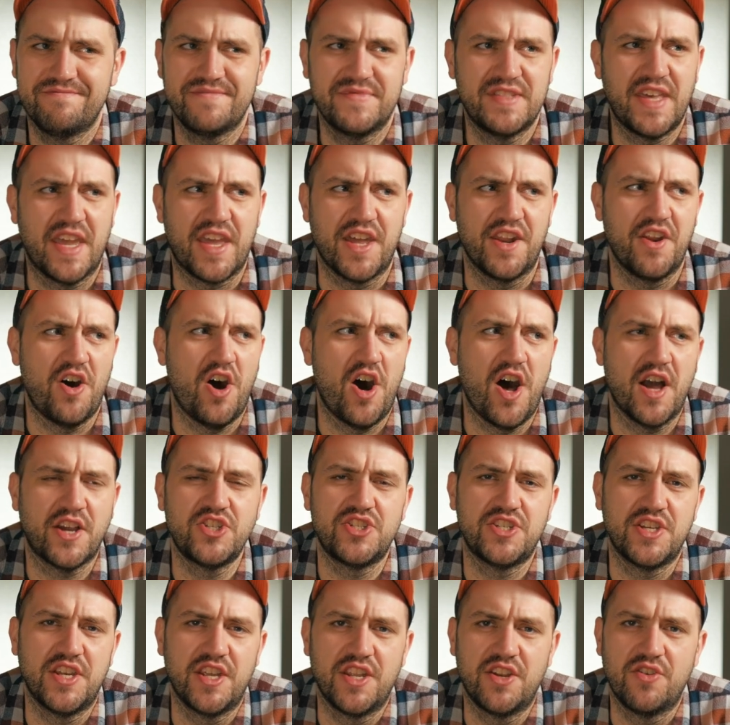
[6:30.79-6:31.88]
like an
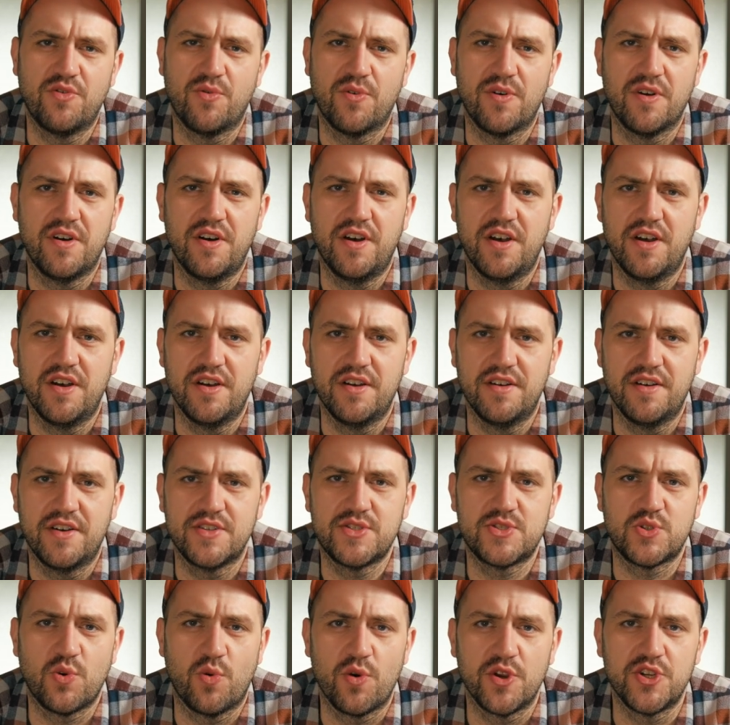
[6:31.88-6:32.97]
auction or a
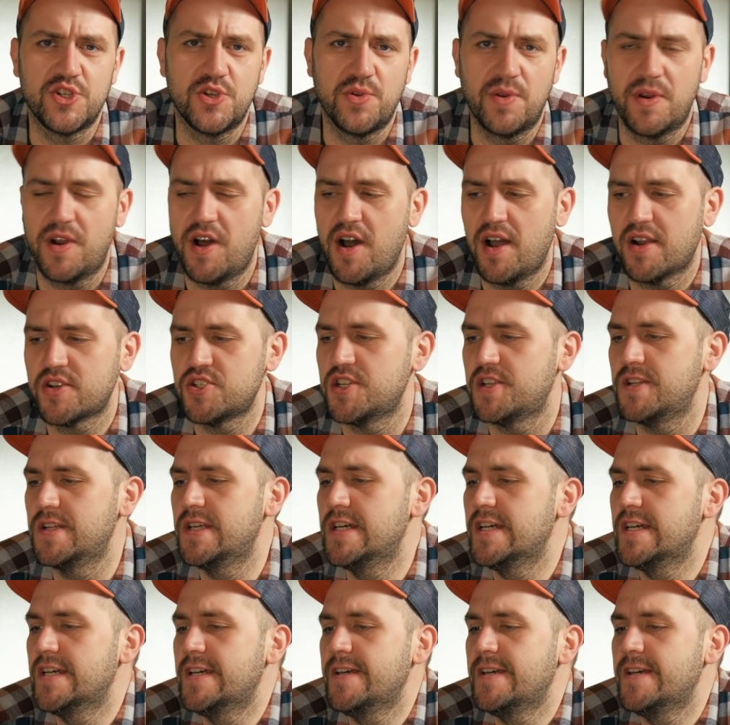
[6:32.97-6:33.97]
storage unit auction.